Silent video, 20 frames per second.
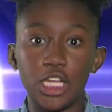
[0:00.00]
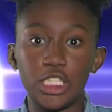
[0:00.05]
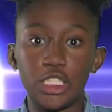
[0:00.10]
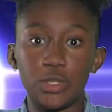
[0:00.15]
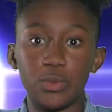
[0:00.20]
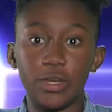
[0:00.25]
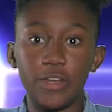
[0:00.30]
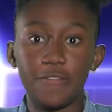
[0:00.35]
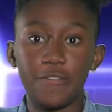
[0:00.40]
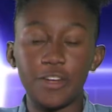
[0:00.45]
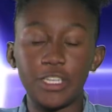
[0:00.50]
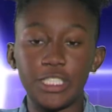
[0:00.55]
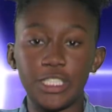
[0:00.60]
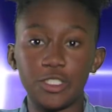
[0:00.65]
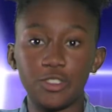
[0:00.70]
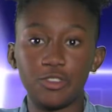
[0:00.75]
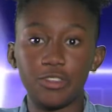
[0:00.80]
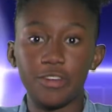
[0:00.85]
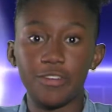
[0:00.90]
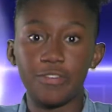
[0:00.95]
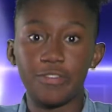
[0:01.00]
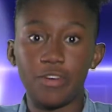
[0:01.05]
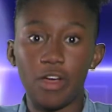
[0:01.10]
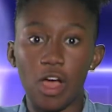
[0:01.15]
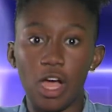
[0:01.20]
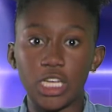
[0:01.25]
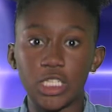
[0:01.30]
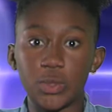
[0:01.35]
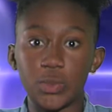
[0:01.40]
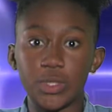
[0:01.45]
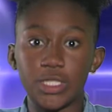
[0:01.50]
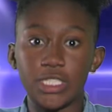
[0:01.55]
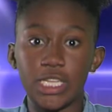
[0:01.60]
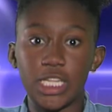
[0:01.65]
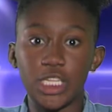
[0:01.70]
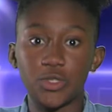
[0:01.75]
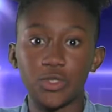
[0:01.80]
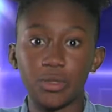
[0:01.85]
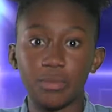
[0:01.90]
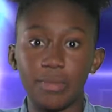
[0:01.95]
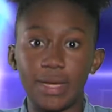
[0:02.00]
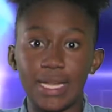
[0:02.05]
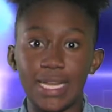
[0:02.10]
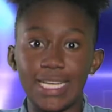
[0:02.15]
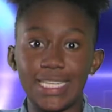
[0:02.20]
21st Century Fox will sell its remaining